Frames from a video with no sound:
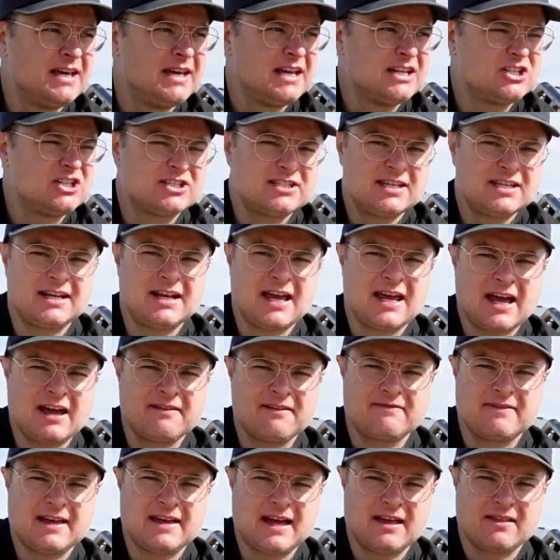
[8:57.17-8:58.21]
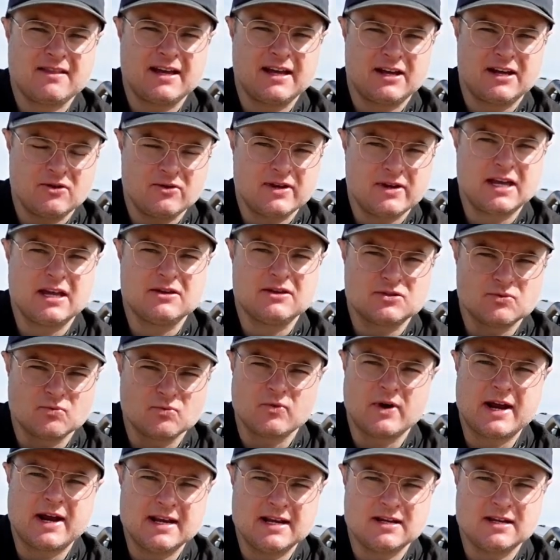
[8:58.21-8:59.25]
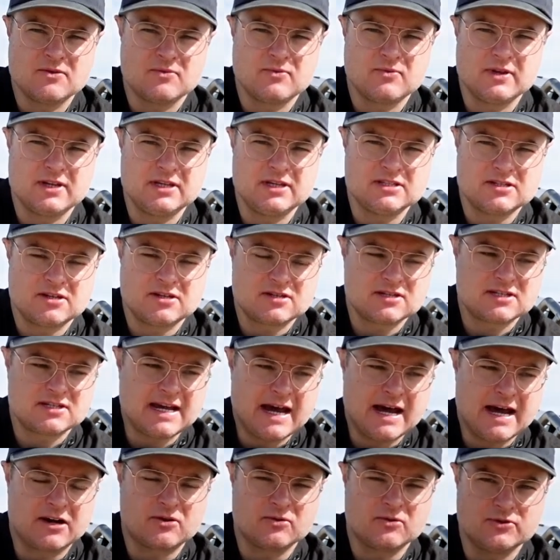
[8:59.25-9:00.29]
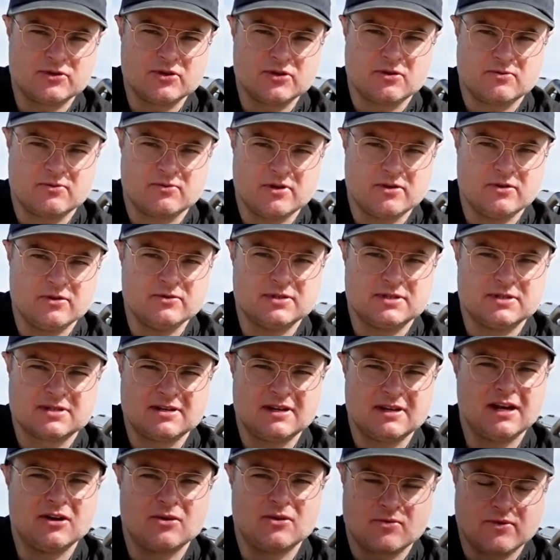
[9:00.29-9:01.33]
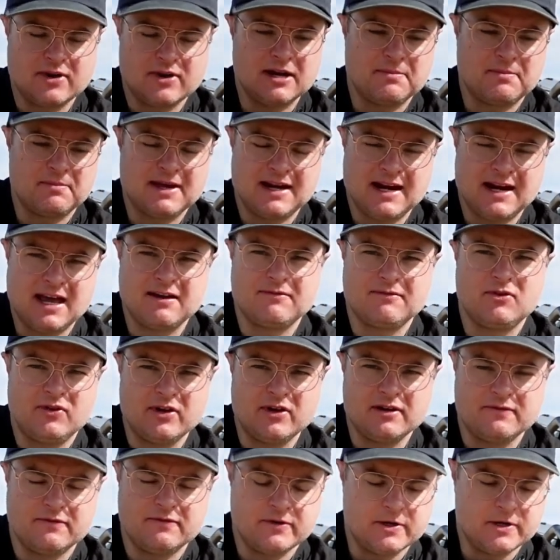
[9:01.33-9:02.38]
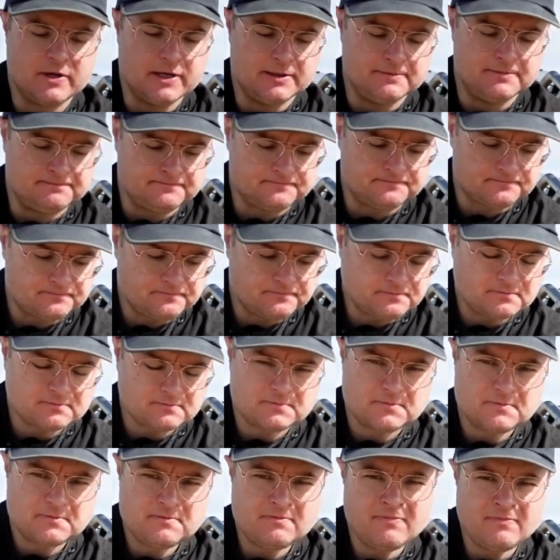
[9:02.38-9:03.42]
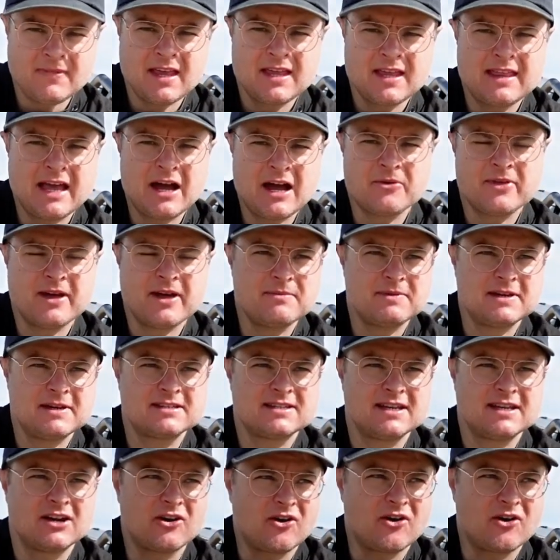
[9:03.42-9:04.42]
just didn't have that, like, okay, it's ready to really tackle dirt roads and rip and have a lot of fun on. Now, with that being said,